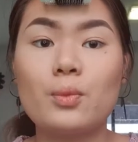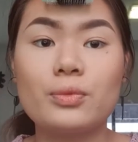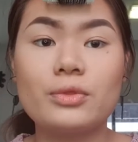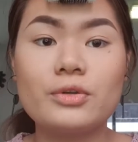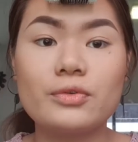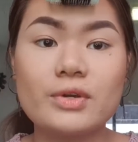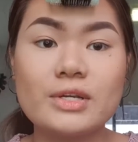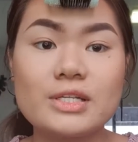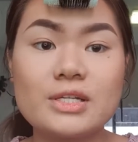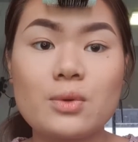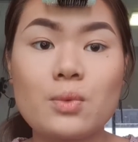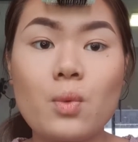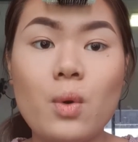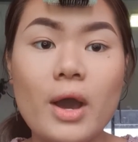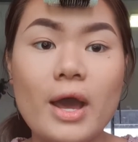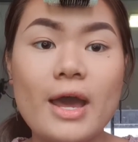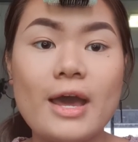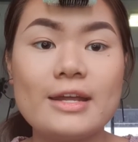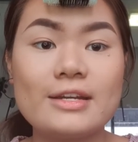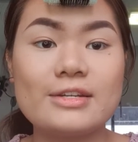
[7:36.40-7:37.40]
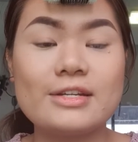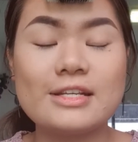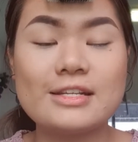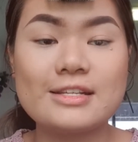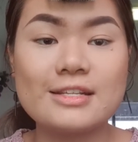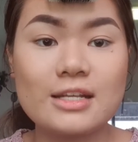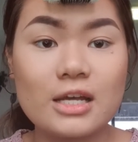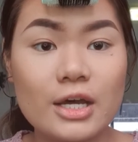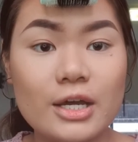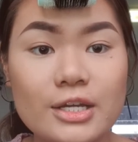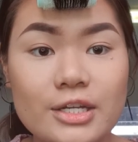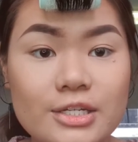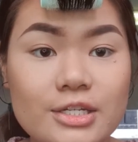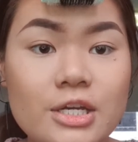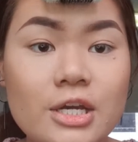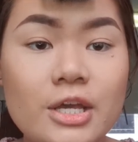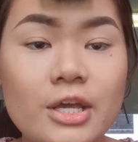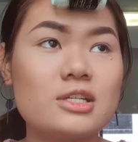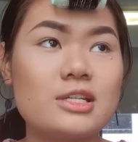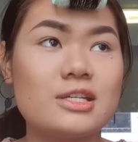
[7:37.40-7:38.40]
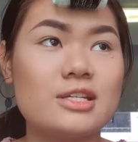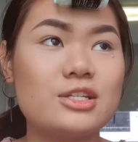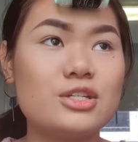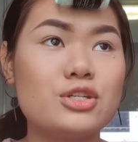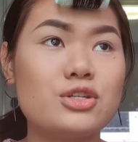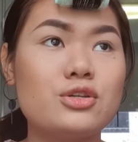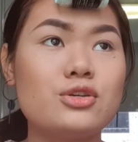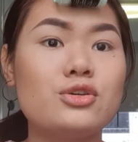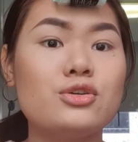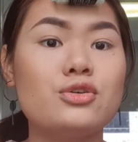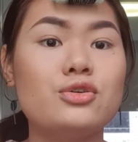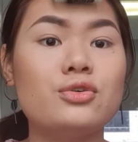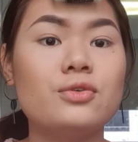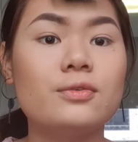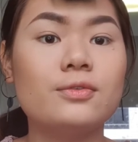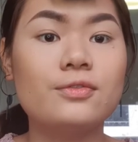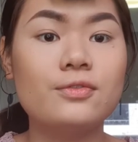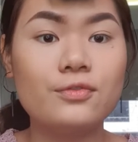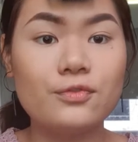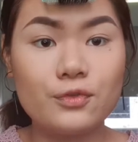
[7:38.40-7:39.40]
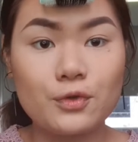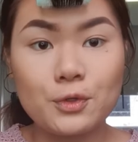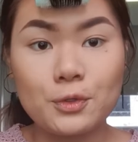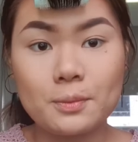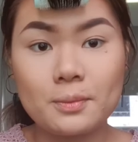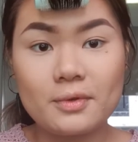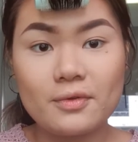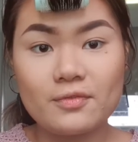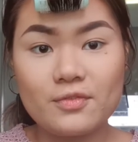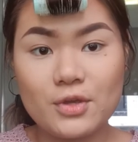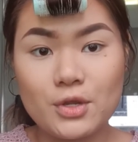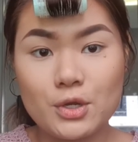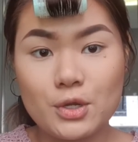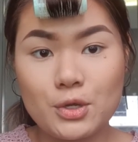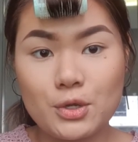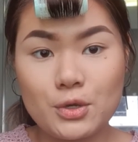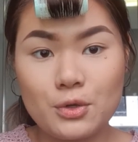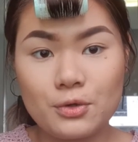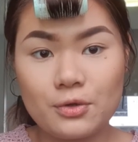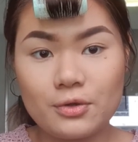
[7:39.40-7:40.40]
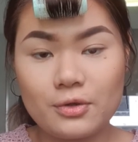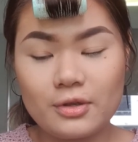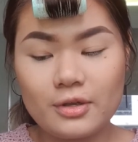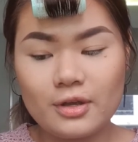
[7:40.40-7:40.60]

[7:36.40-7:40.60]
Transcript: the reason why I decided to film a video,